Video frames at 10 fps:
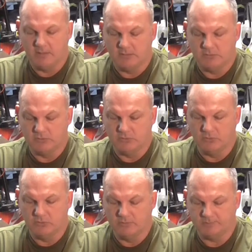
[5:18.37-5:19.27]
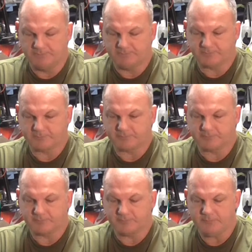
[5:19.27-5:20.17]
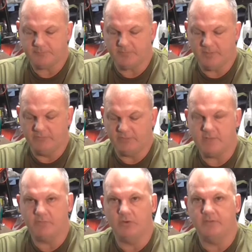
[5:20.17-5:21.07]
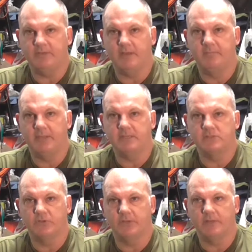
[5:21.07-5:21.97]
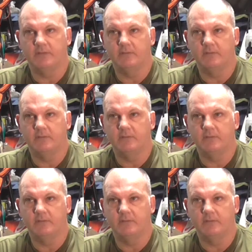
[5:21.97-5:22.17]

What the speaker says: So, say you've got 10 pints on it.